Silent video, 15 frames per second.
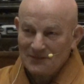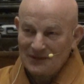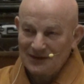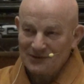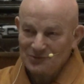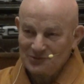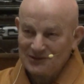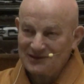
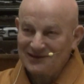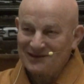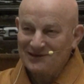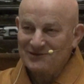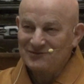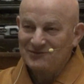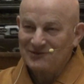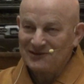And we
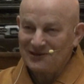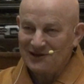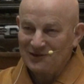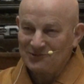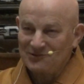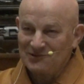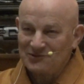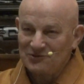live in
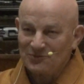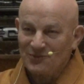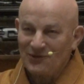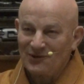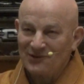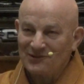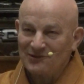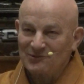our
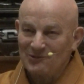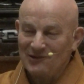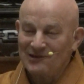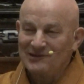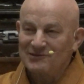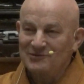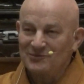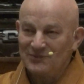small
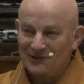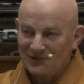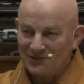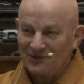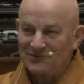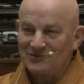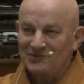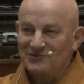world
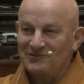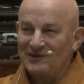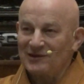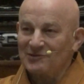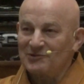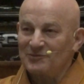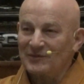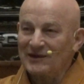because of
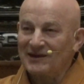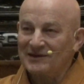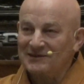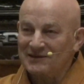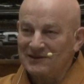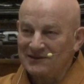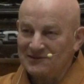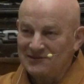our
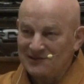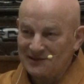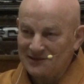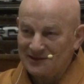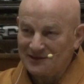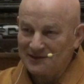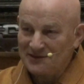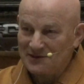mechanical
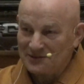thinking.